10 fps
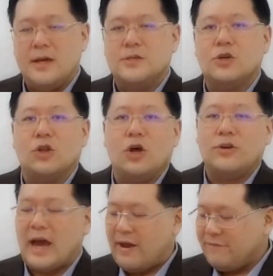So a lot
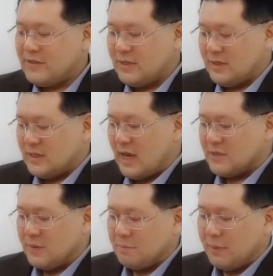of emphasis
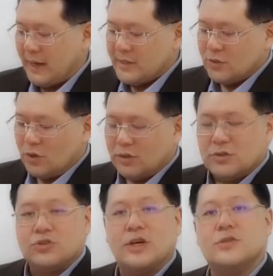has been placed
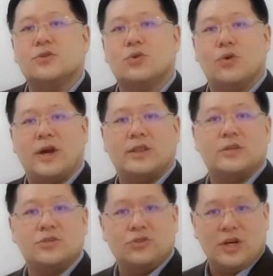on trying to correct the
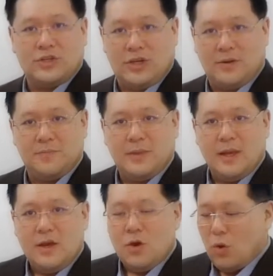structure.
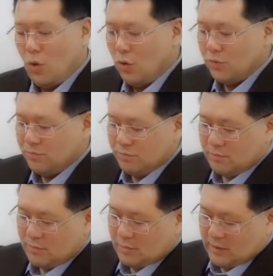Or
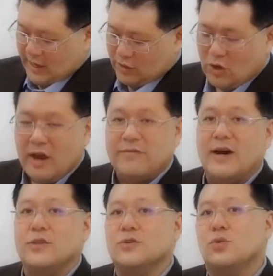then you have
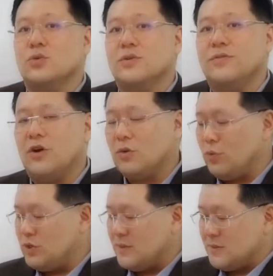other schools of thought,
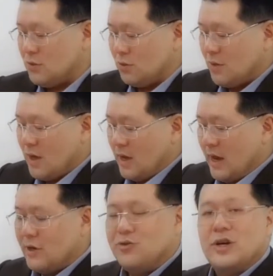which is to
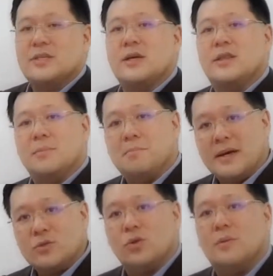address the
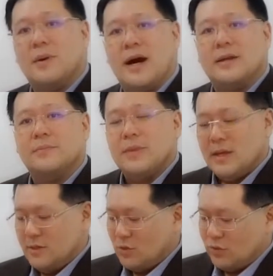muscular part.
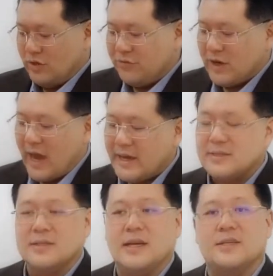So different
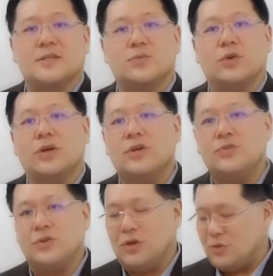exercises were
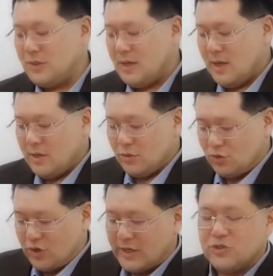introduced to
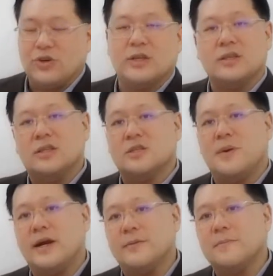try and strengthen the
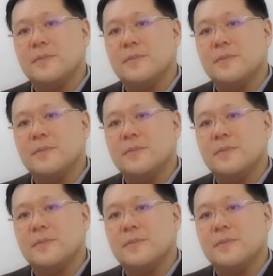spine.